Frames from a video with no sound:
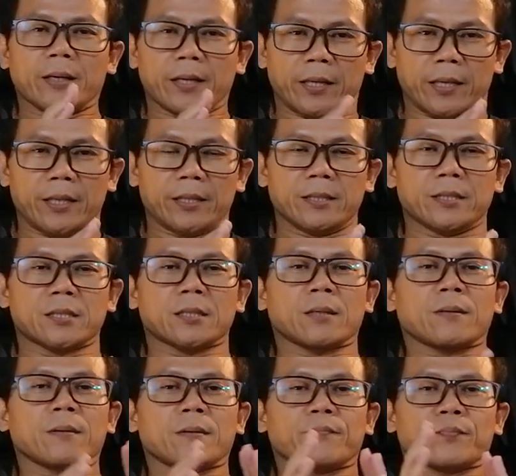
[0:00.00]
and
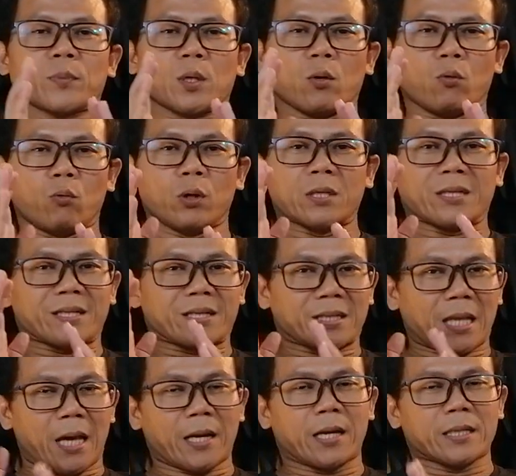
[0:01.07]
what
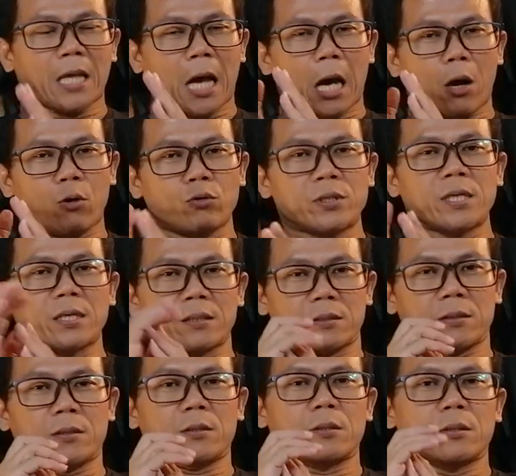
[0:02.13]
target
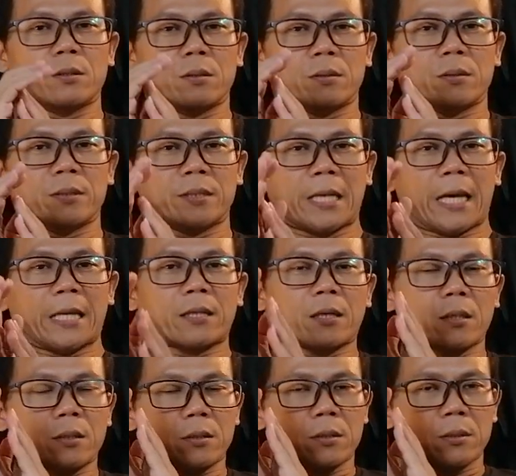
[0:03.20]
audience
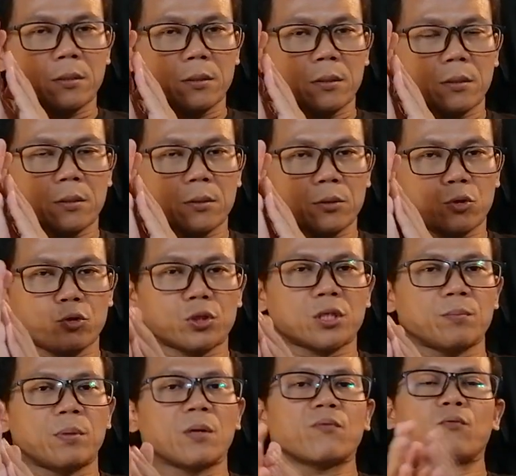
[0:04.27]
that
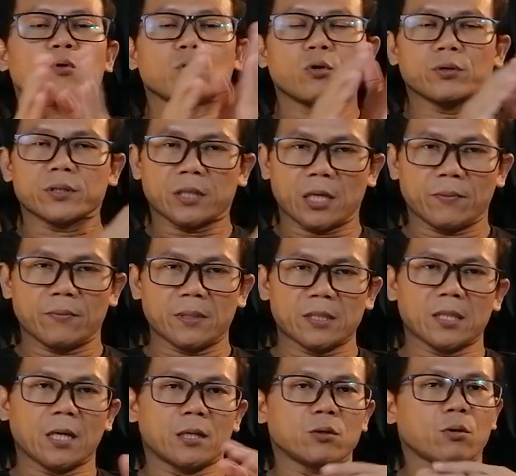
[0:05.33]
suitable for your
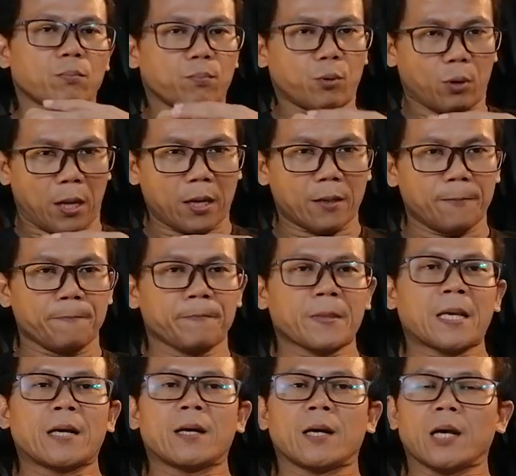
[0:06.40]
service and your product,
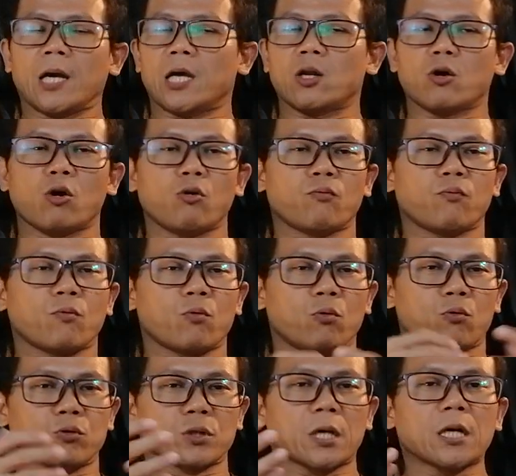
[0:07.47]
and of
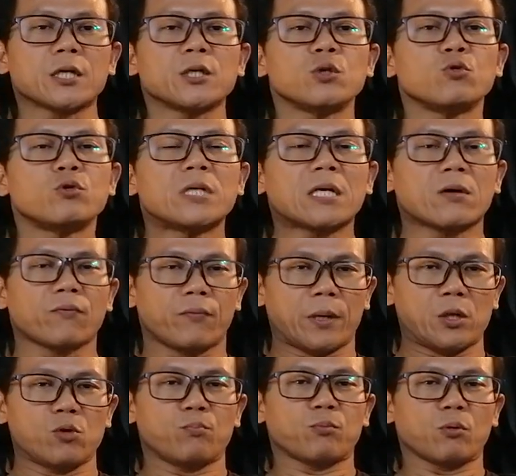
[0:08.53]
course a unique
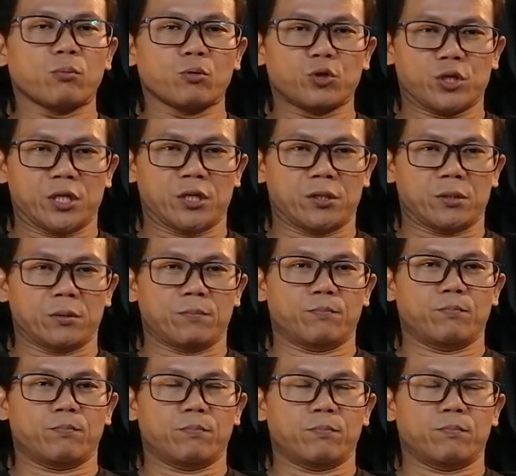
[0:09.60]
value
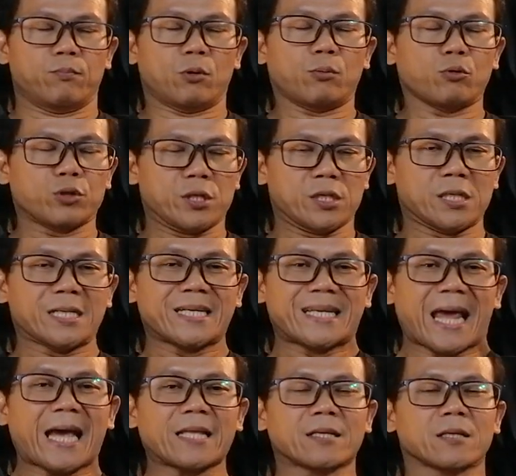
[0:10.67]
proposition
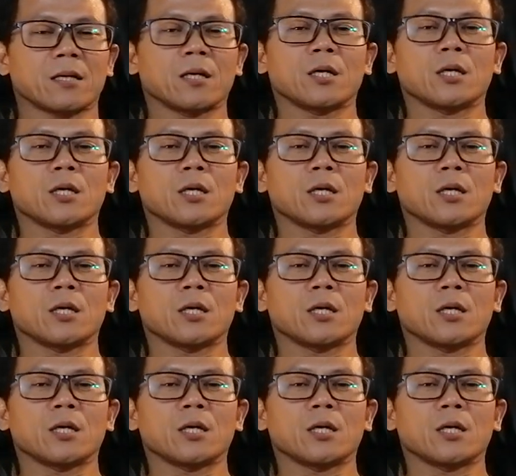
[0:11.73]
that